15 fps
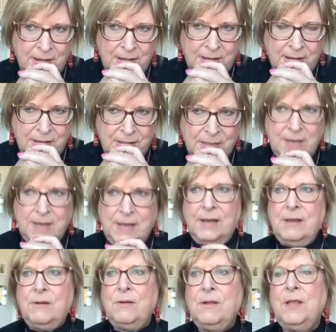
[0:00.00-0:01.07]
I, I think I,
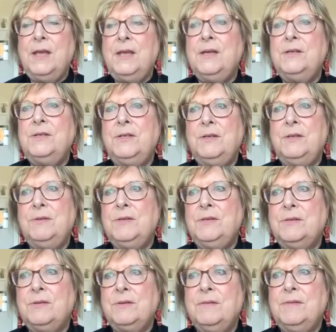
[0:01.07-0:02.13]
all I can do
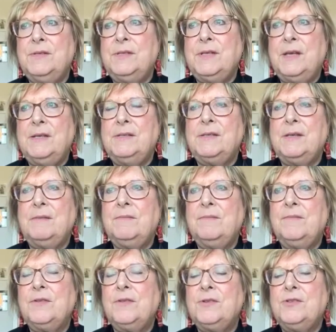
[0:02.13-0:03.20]
is sort of say
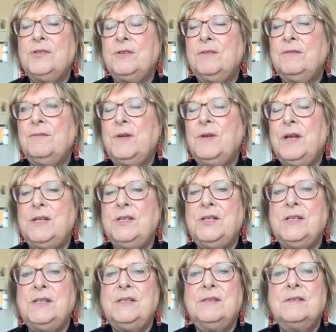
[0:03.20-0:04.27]
some version of what I
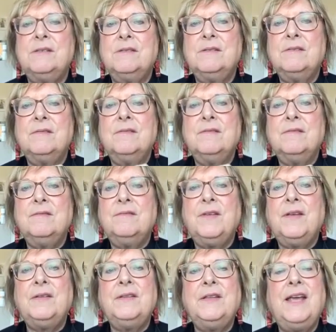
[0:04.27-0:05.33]
just
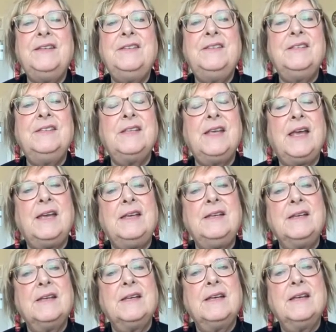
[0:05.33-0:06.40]
felt led to say.